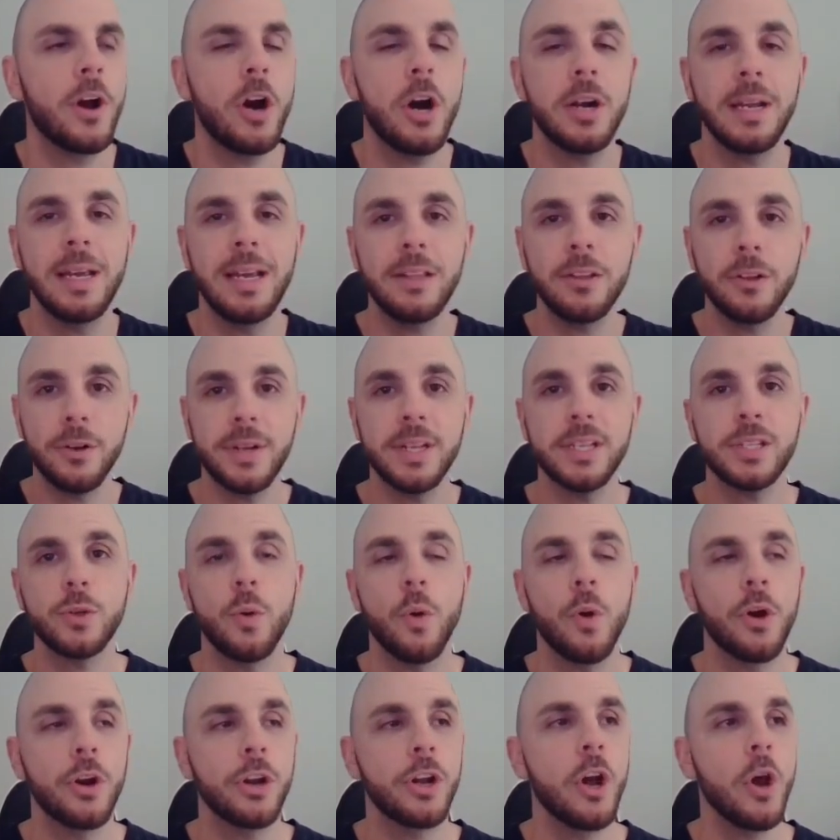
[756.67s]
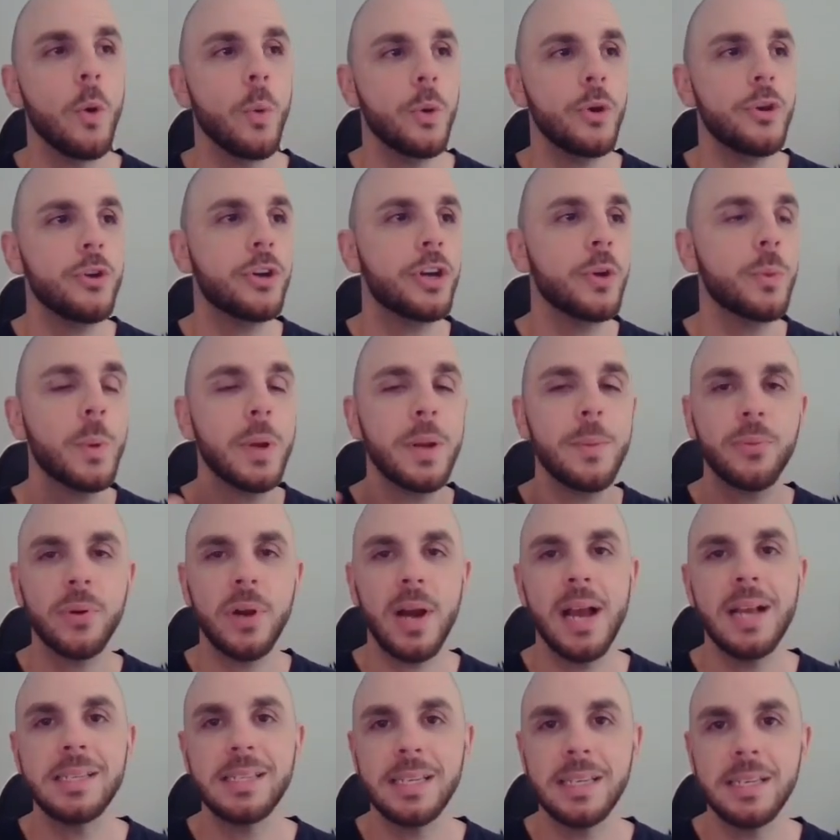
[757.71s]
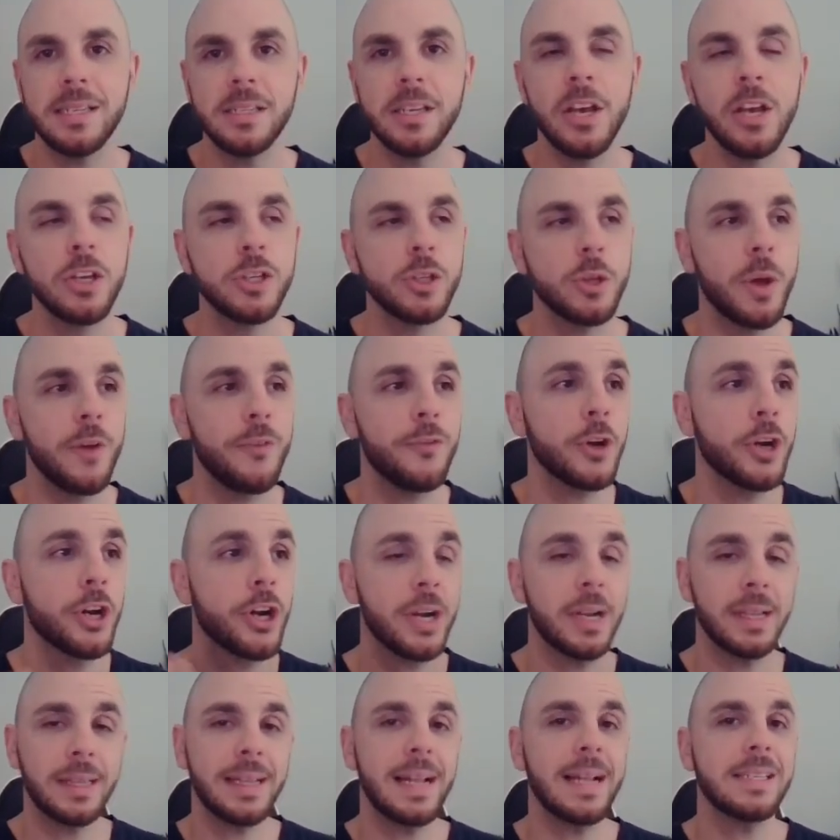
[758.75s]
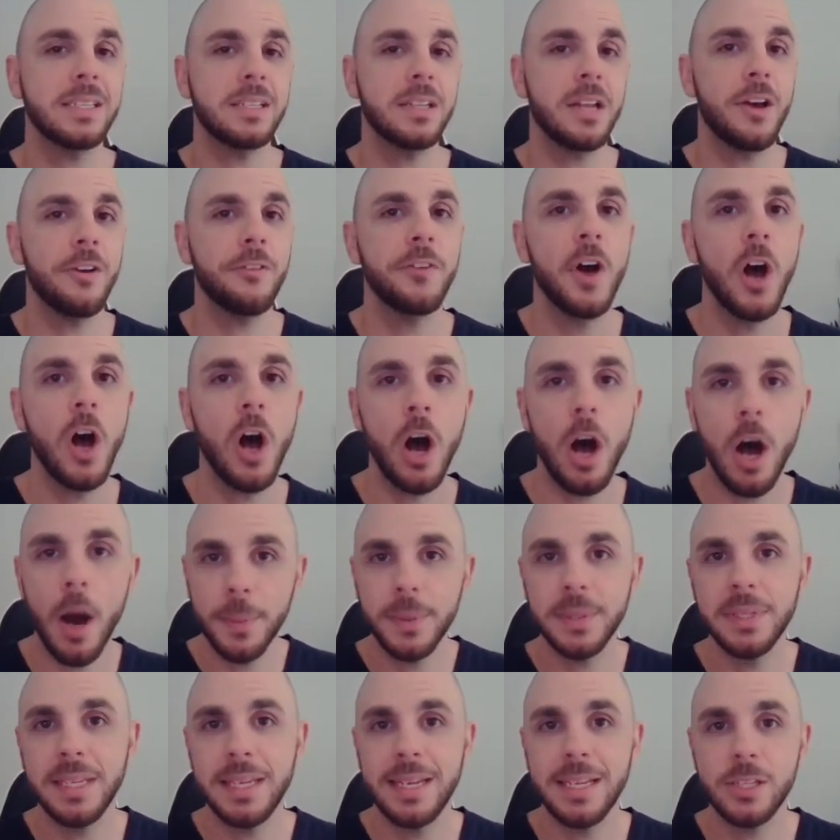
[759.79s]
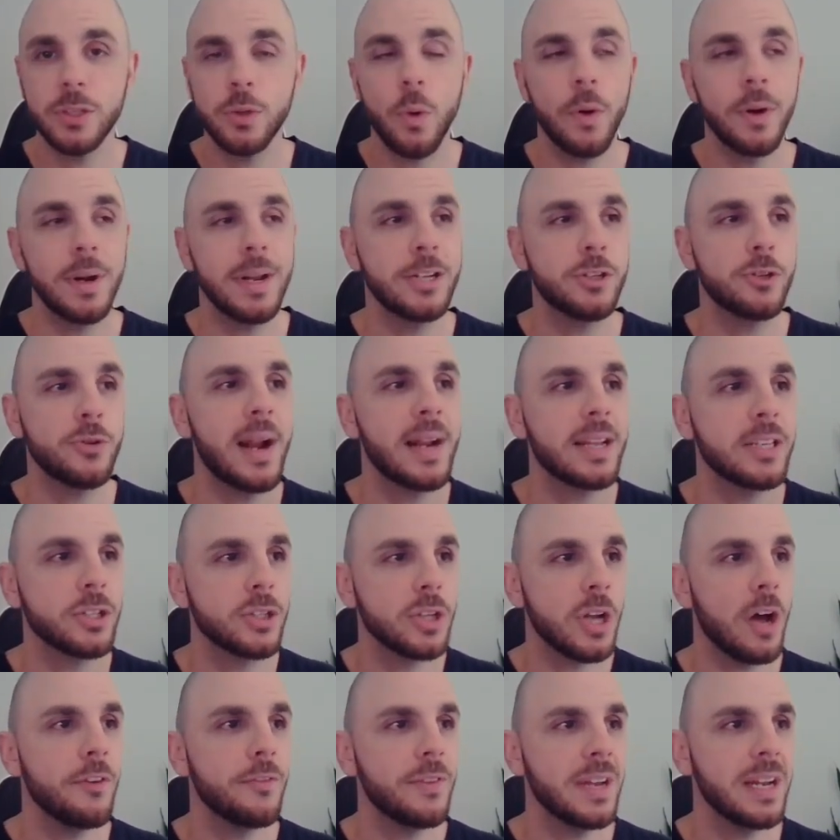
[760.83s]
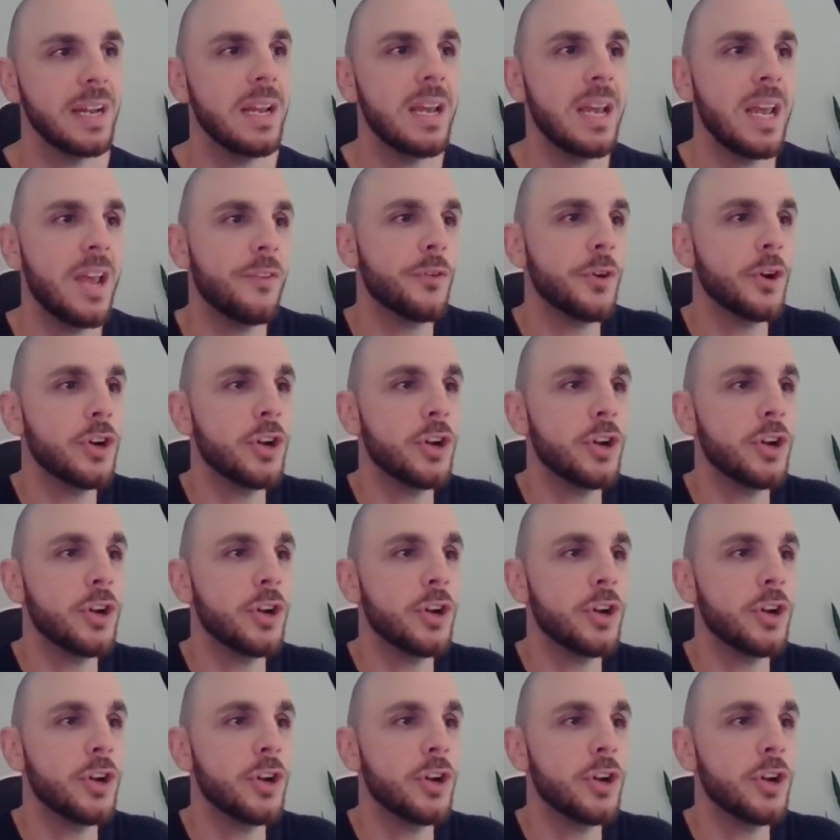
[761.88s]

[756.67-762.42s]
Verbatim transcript: on in their Discord where you can win prizes. So if you're good at that stuff, hop in the Discord and try to solve it. If you're